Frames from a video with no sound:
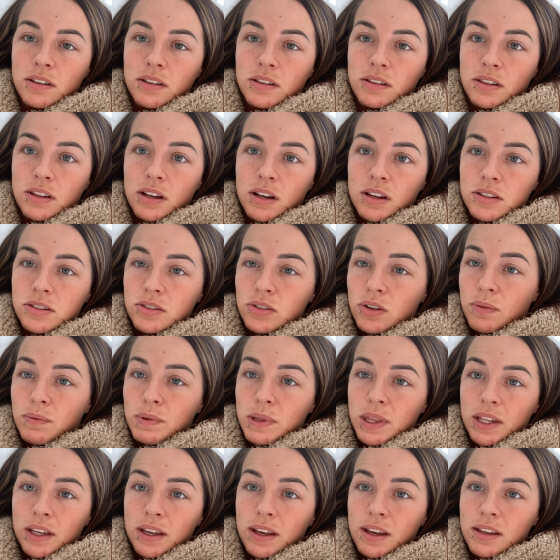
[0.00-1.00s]
that has not
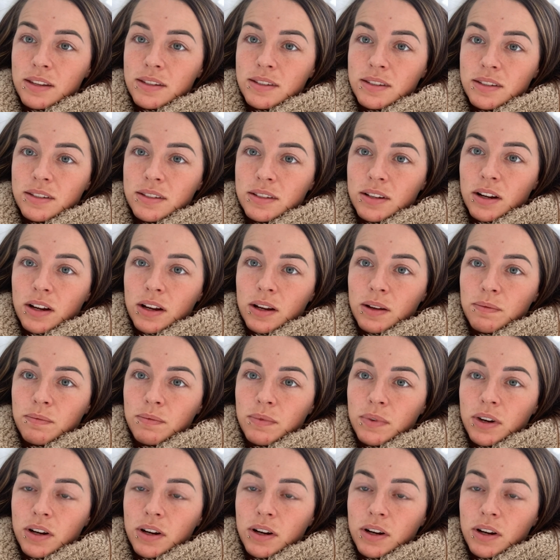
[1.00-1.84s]
been the case this time.